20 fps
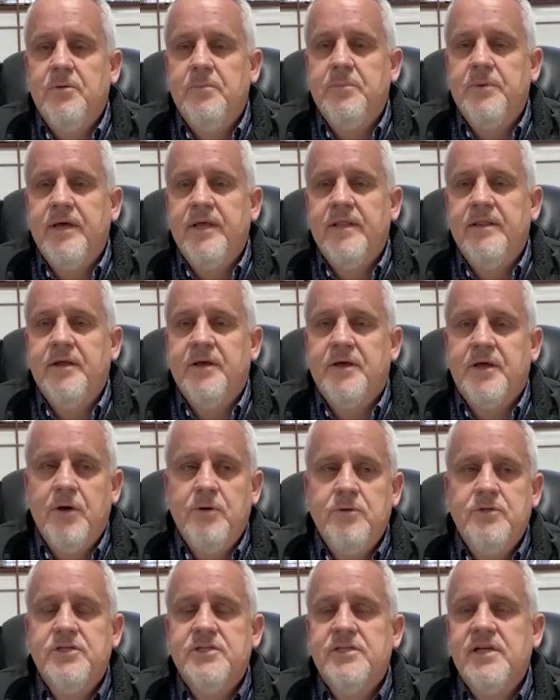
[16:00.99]
bit and the
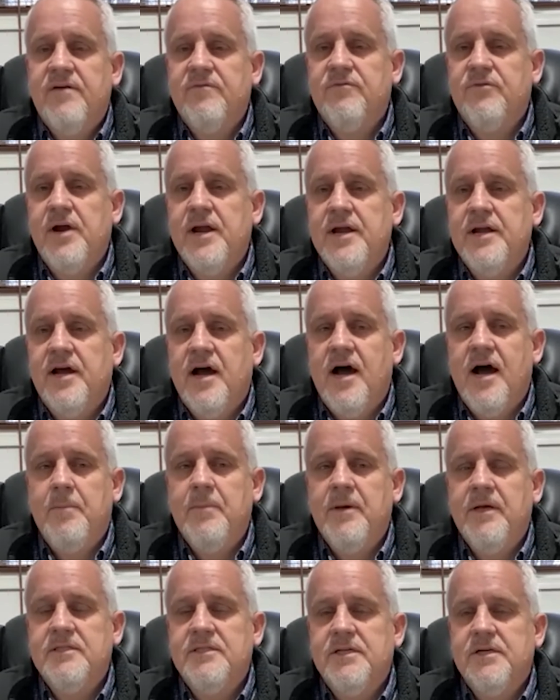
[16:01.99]
coaches have great
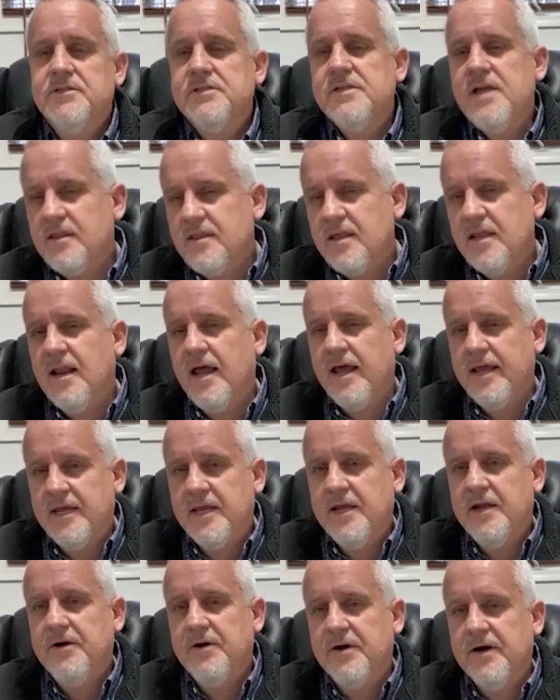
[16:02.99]
comments there's nothing like
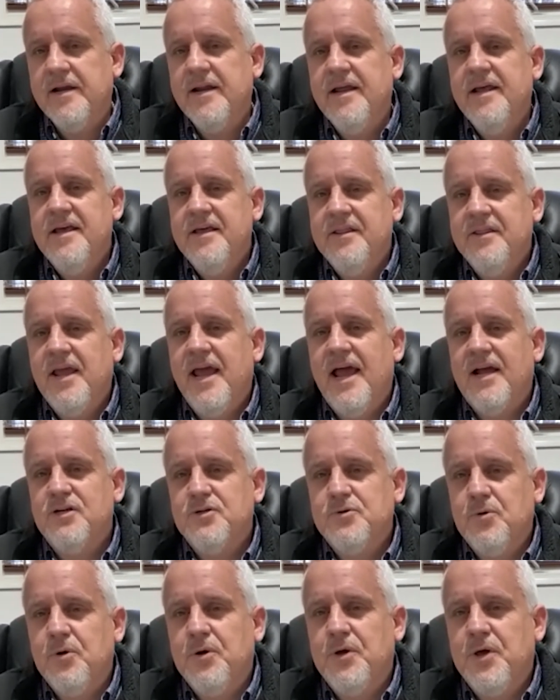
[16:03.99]
hearing the
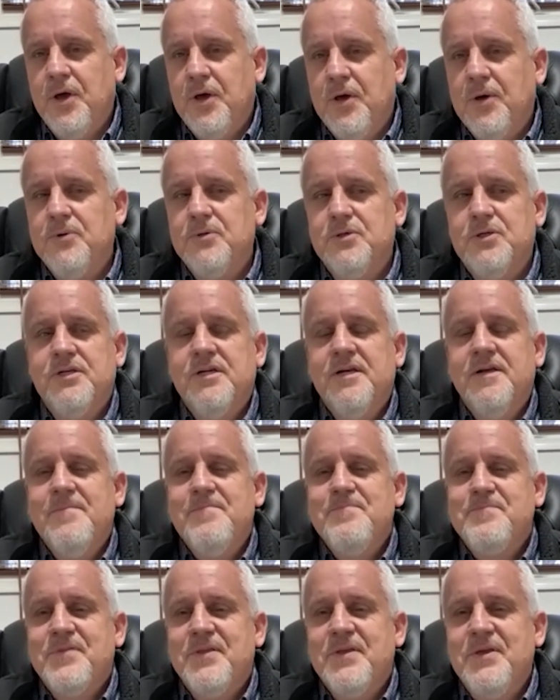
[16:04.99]
actual coach
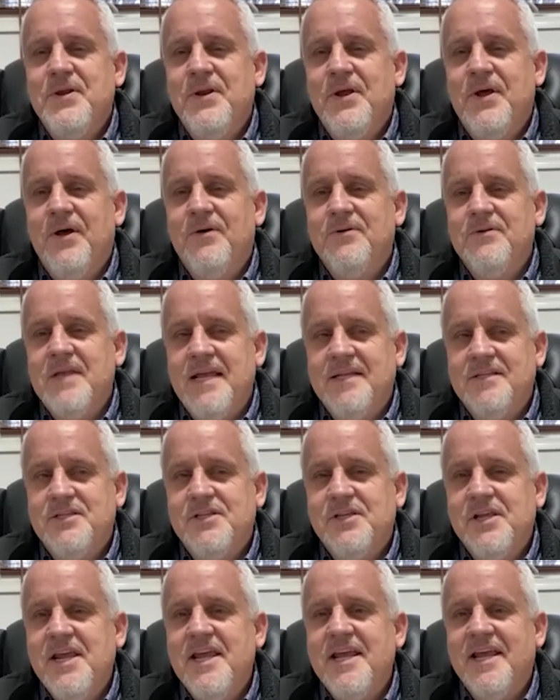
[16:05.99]
you know and
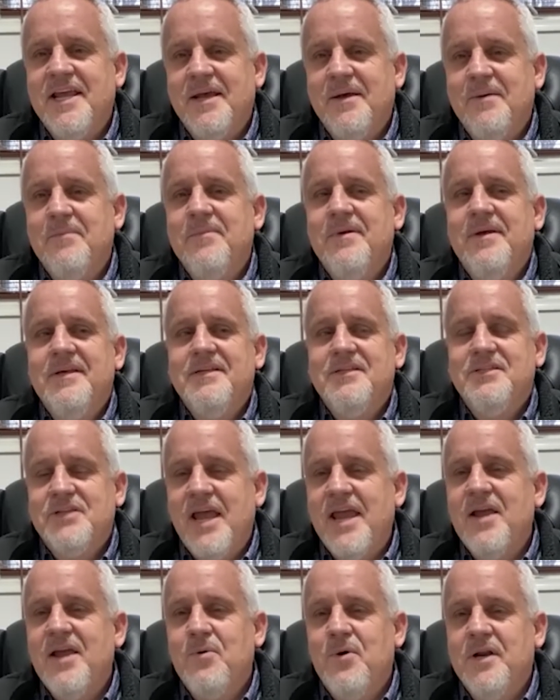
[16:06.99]
seeing him
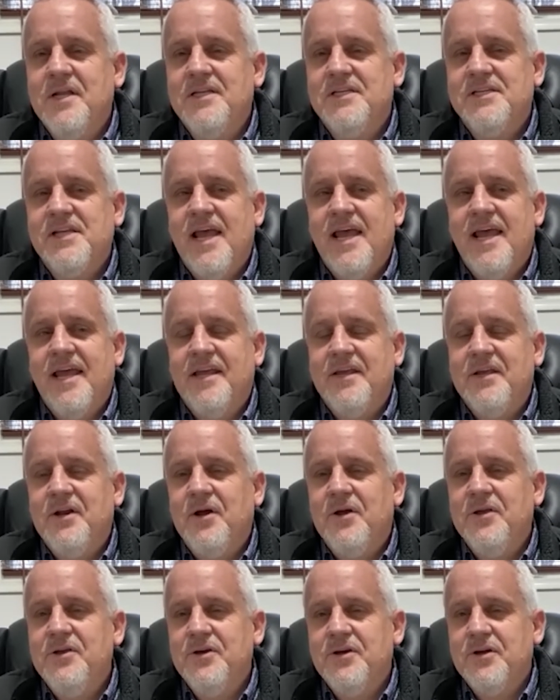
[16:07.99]
saying what he's saying you know
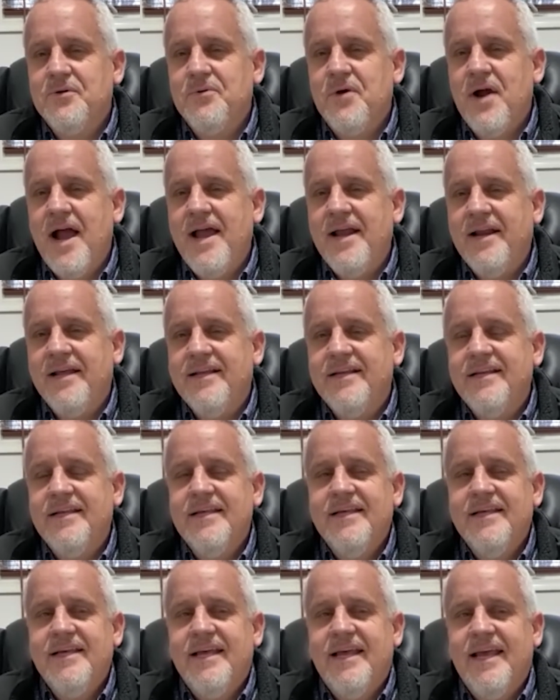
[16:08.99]
you can write it
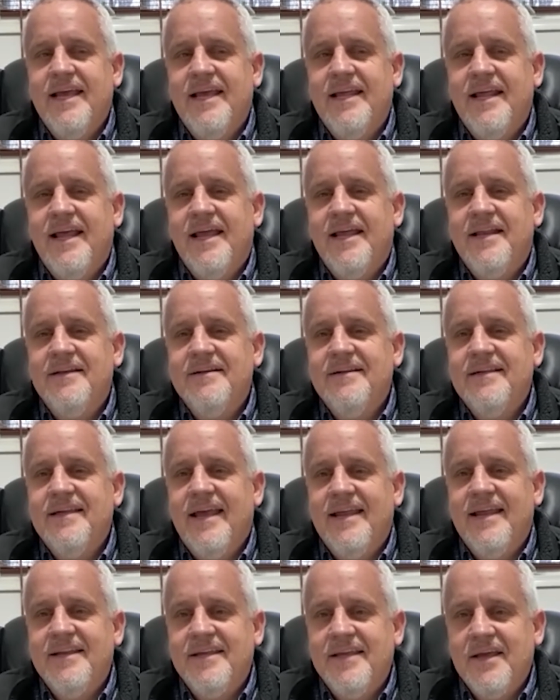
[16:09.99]
and and
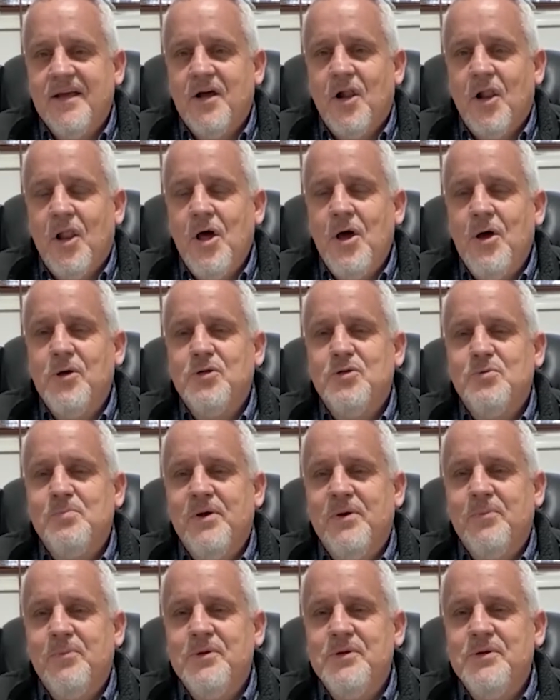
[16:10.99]
and get close
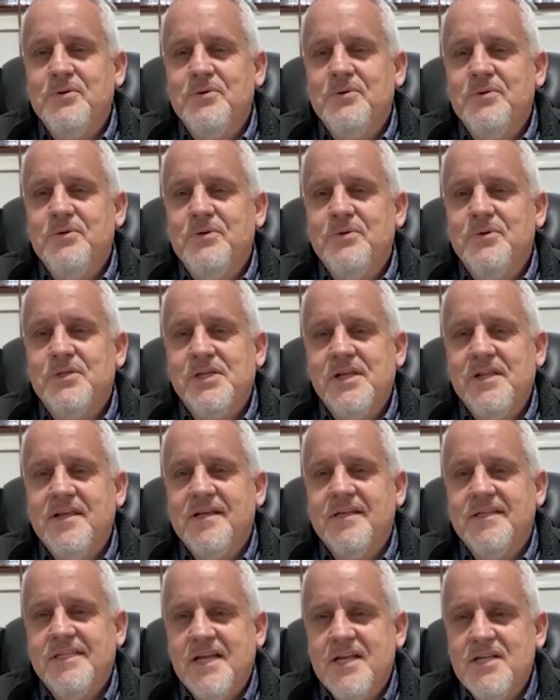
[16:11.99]
but when you you see the
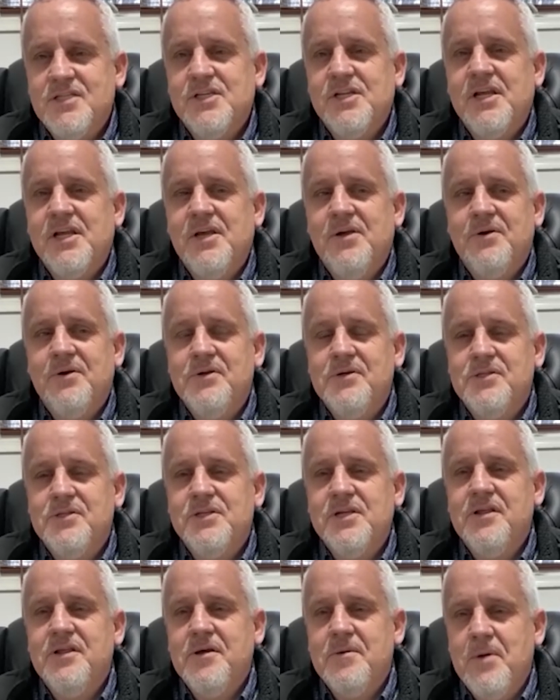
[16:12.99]
intensity or you
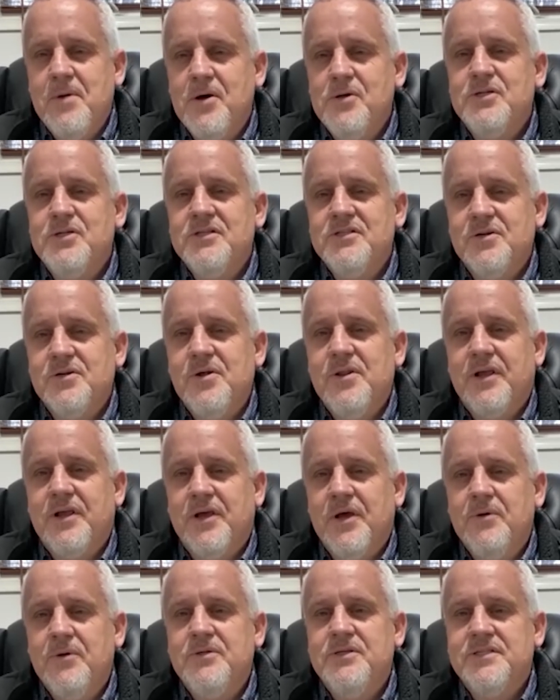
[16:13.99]
see the emotions on the
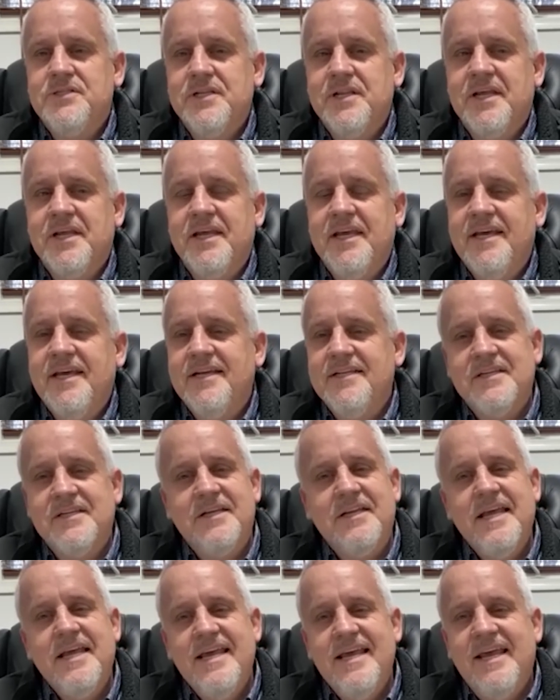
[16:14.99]
coaches and the kids it,
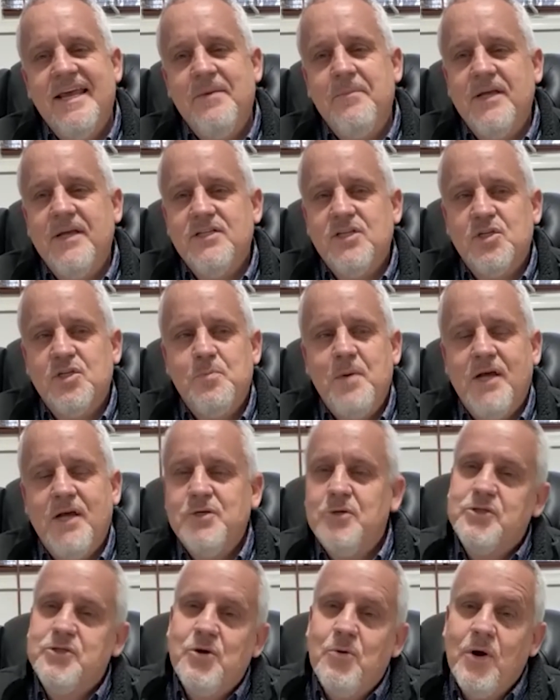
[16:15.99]
it makes it
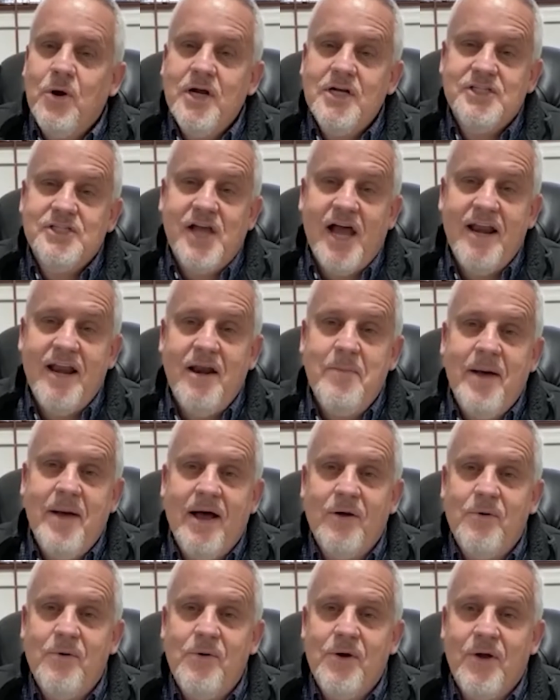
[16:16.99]
special so we're excited
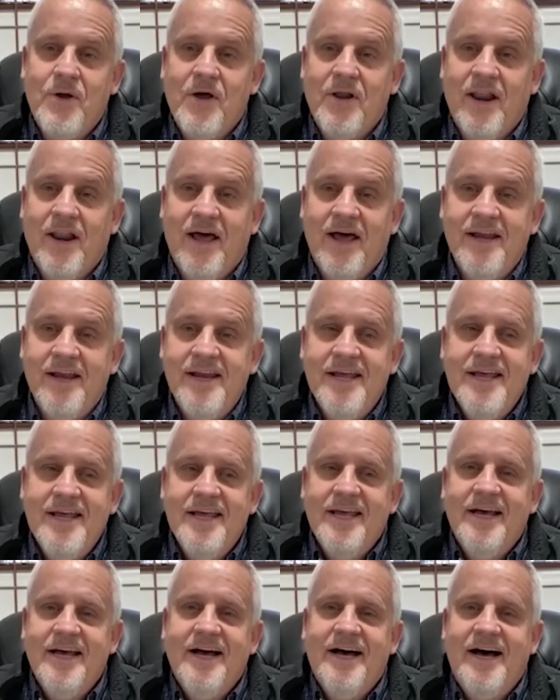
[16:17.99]
about going online
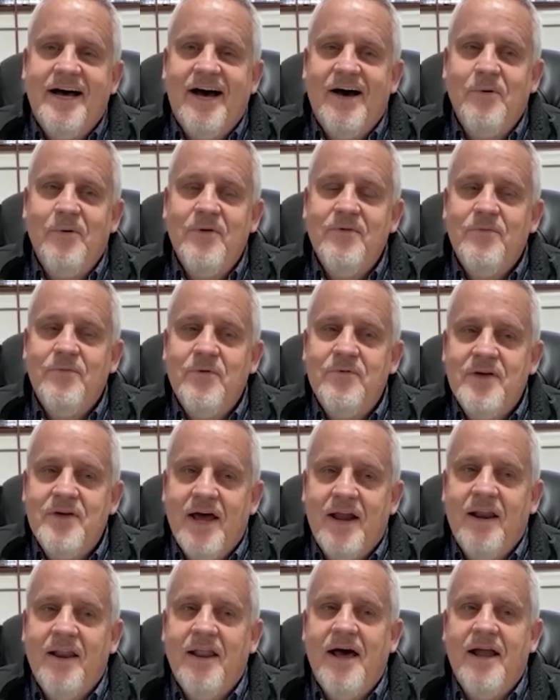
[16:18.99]
uh, we, we've
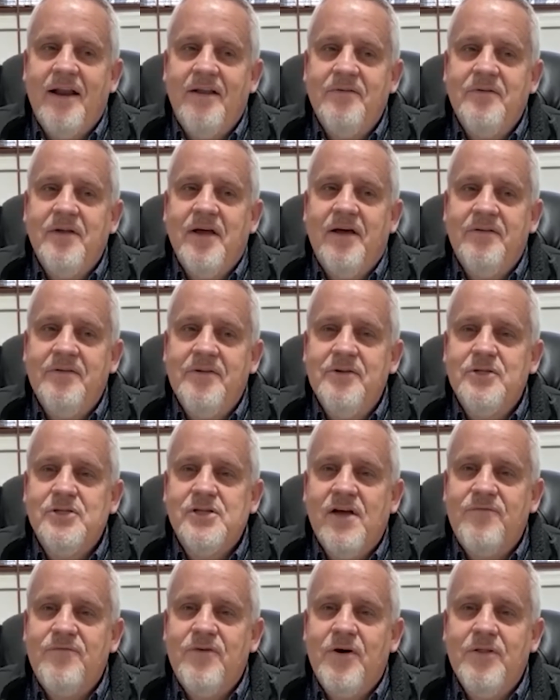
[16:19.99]
got a lot of, of, new
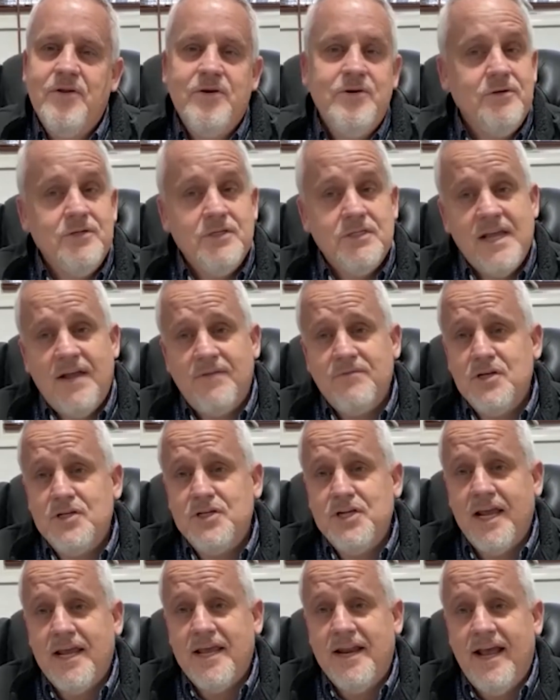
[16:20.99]
stuff on there. You just have to
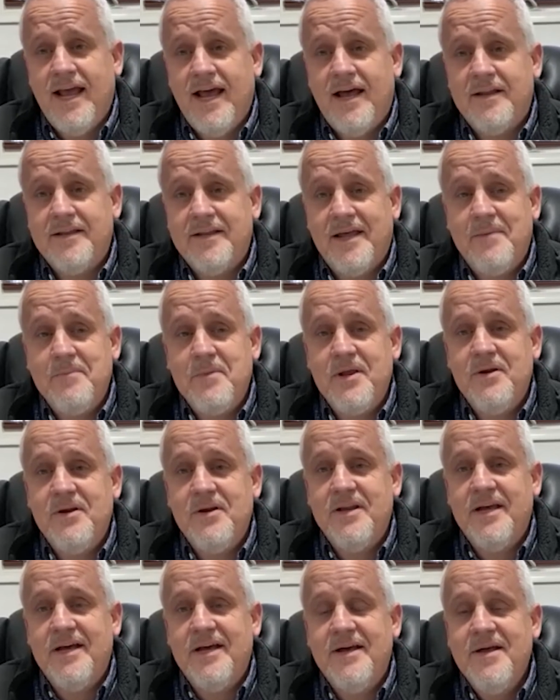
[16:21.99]
check it out. I mean,
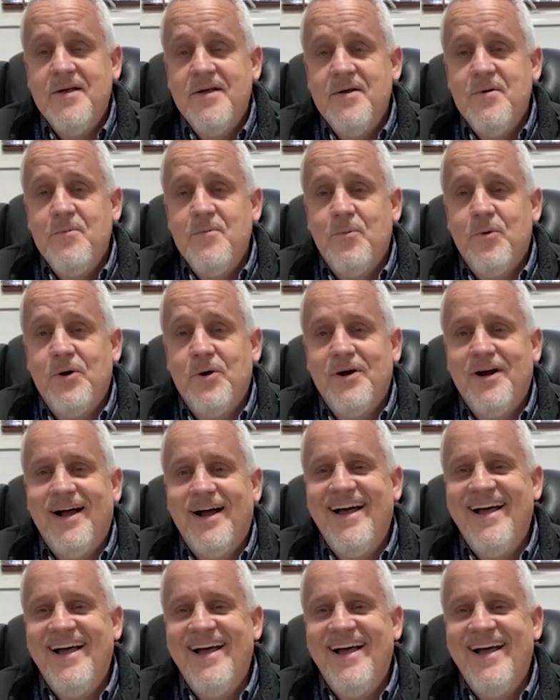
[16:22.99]
uh, we're uh,